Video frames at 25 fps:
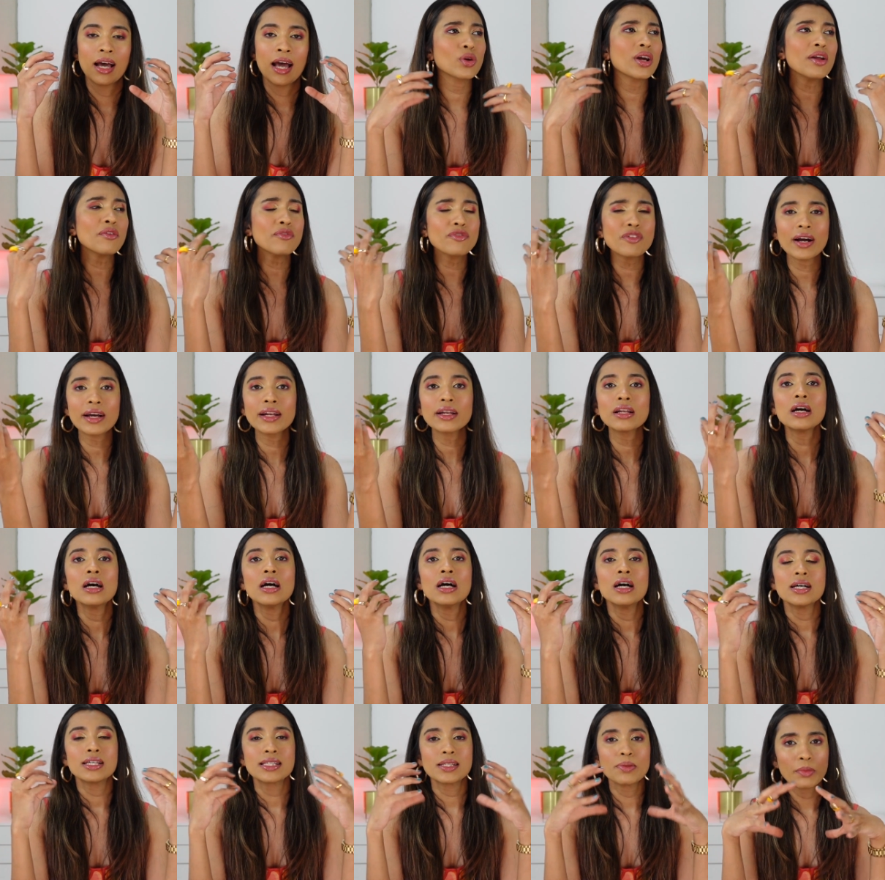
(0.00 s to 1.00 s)
You can find
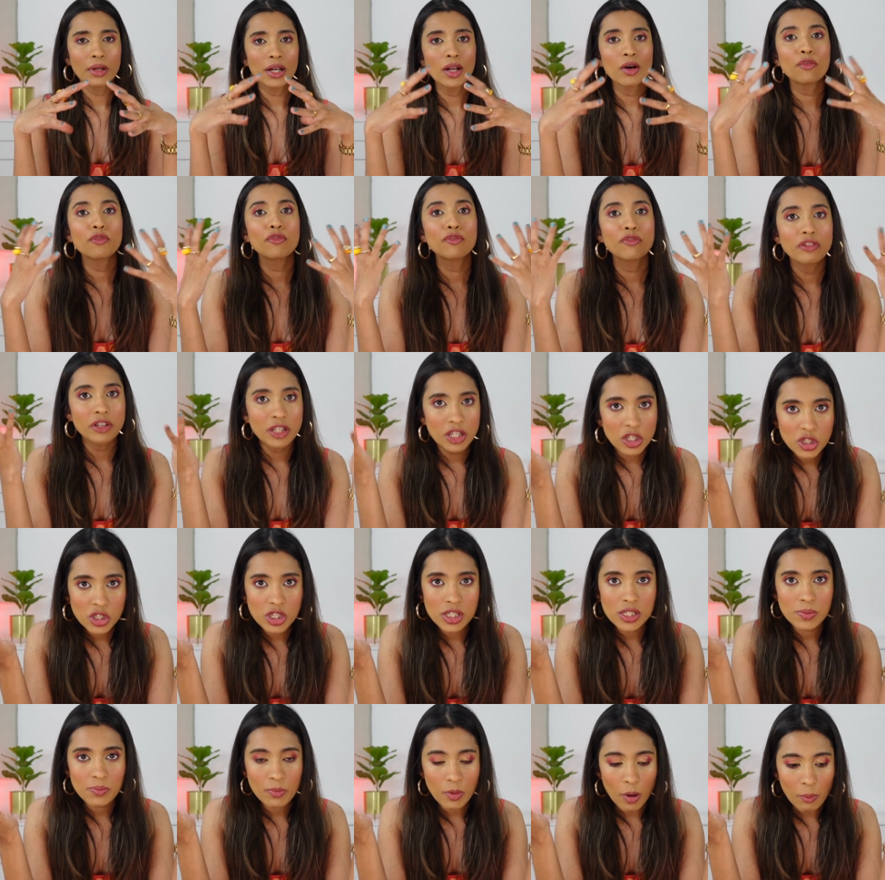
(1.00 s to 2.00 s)
similar
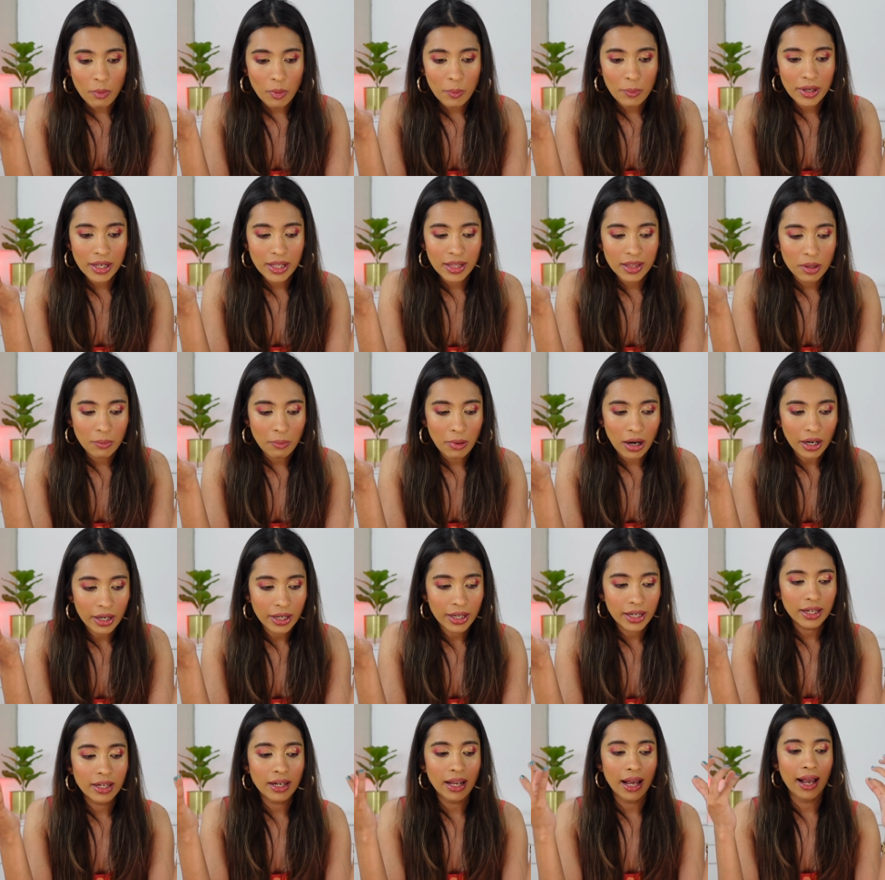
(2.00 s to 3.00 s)
finishes probably in the
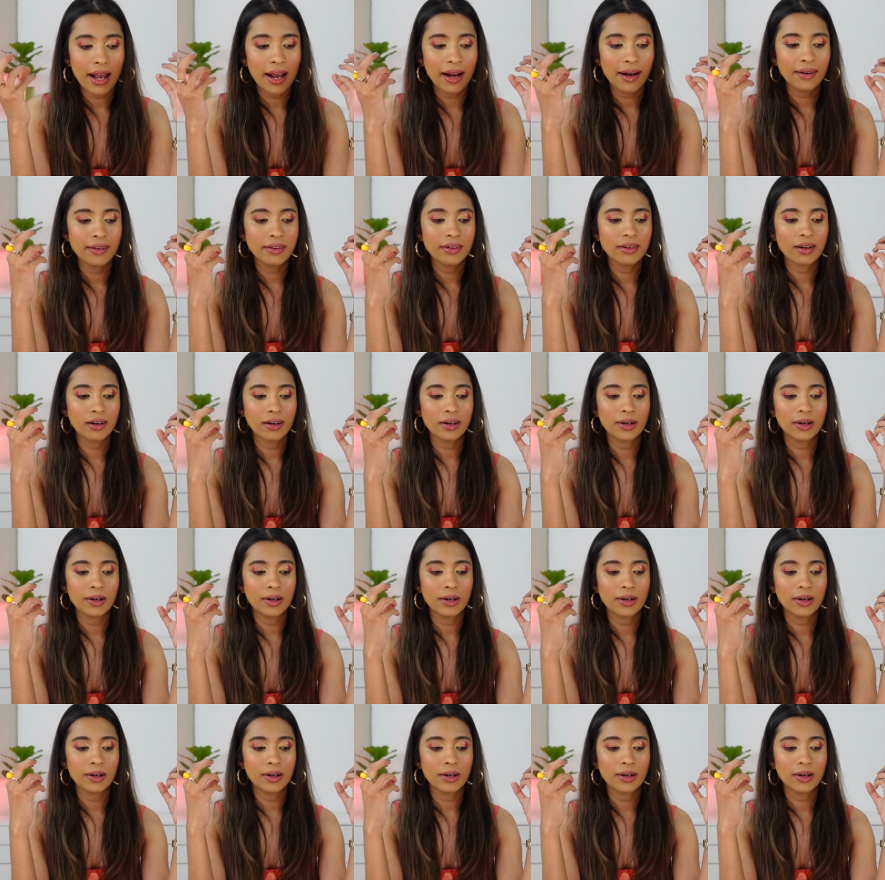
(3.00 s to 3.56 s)
market, and